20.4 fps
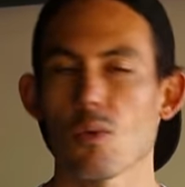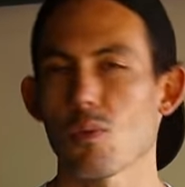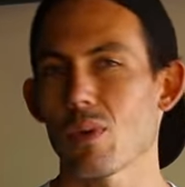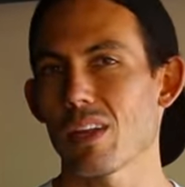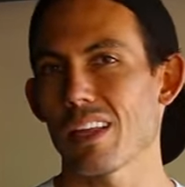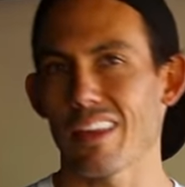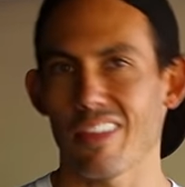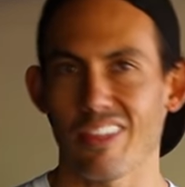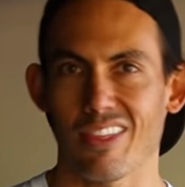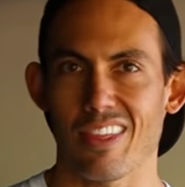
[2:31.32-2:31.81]
don't
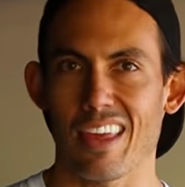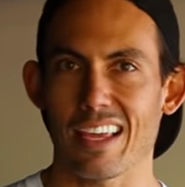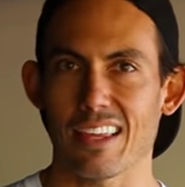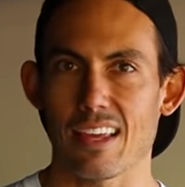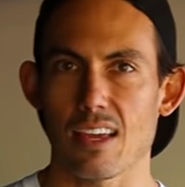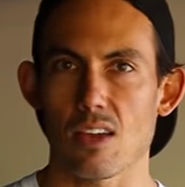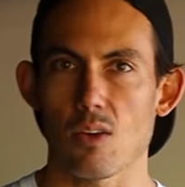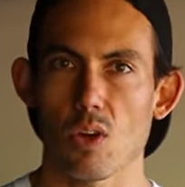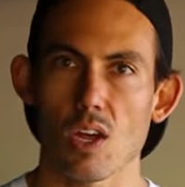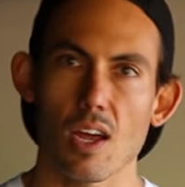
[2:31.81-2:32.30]
really think
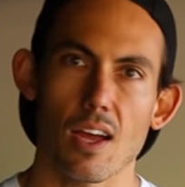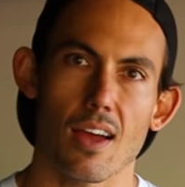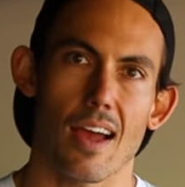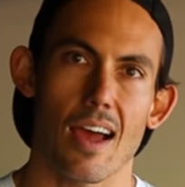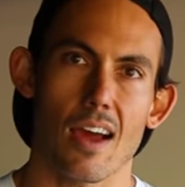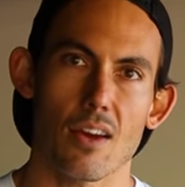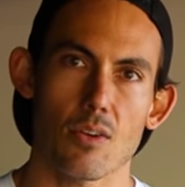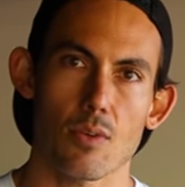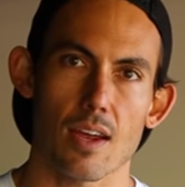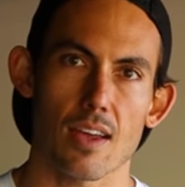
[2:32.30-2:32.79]
like,
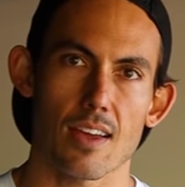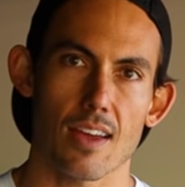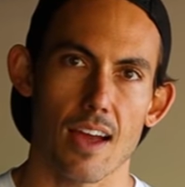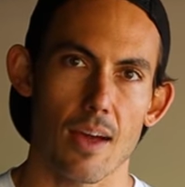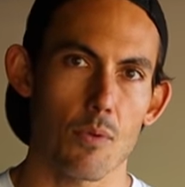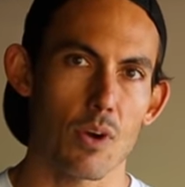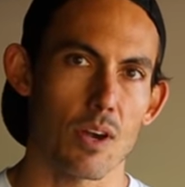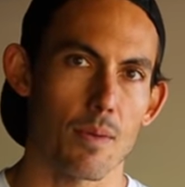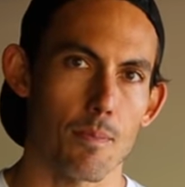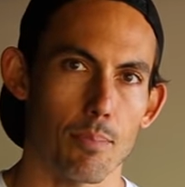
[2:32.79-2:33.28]
how do I
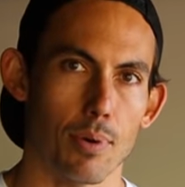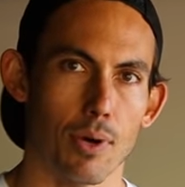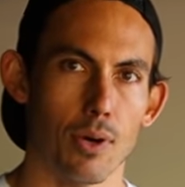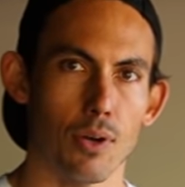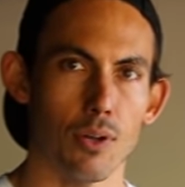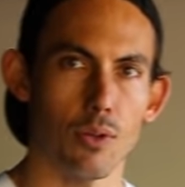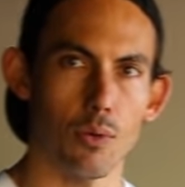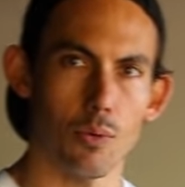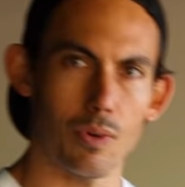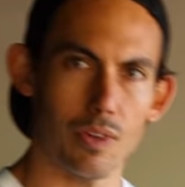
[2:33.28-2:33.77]
wouldn't
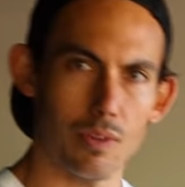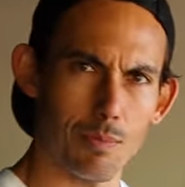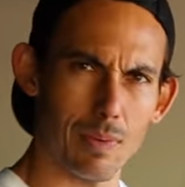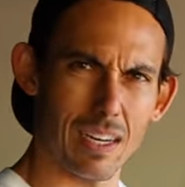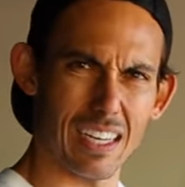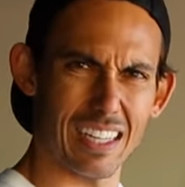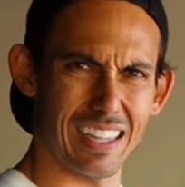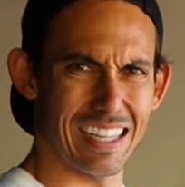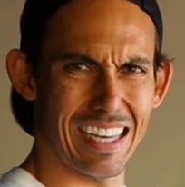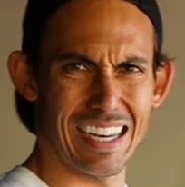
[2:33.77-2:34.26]
pull with
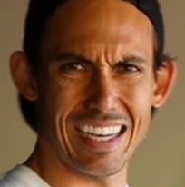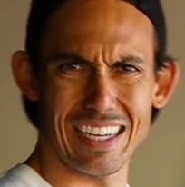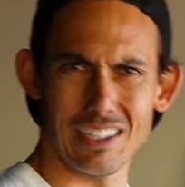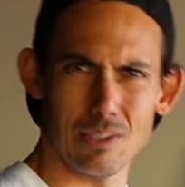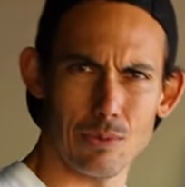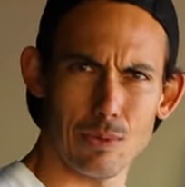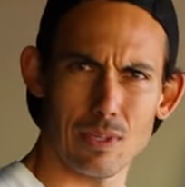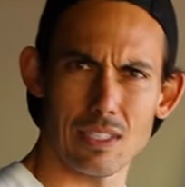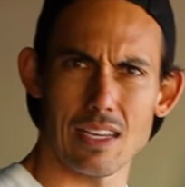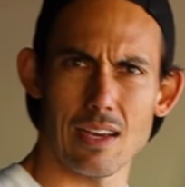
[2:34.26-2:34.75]
my
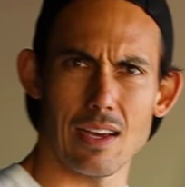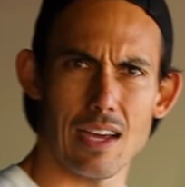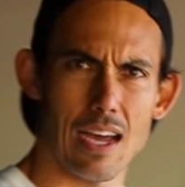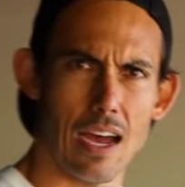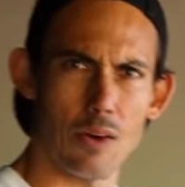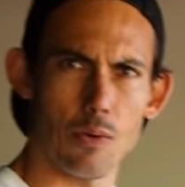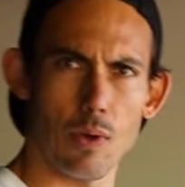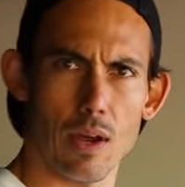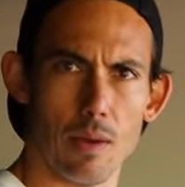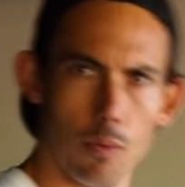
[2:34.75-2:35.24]
legs. What is that?
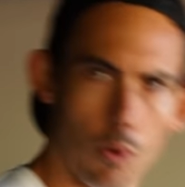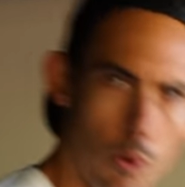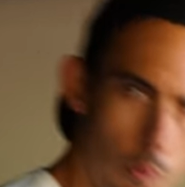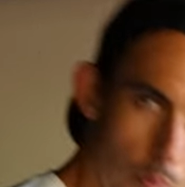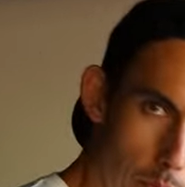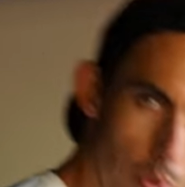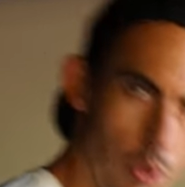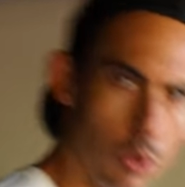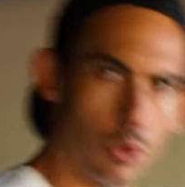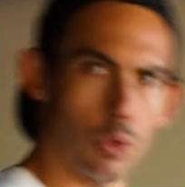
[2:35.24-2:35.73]
How do I, or
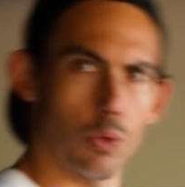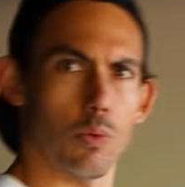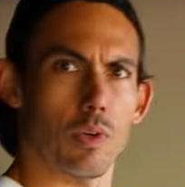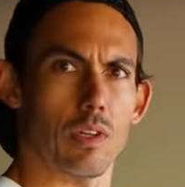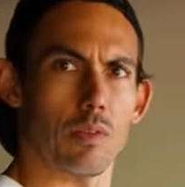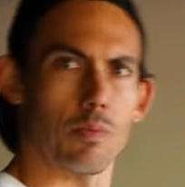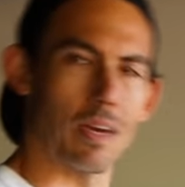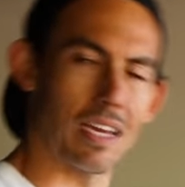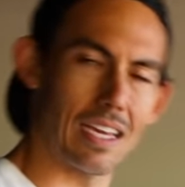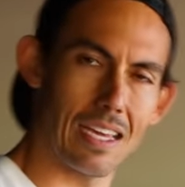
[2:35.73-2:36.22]
pull
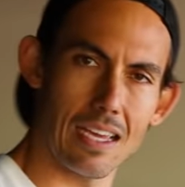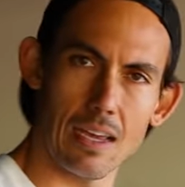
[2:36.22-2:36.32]
with my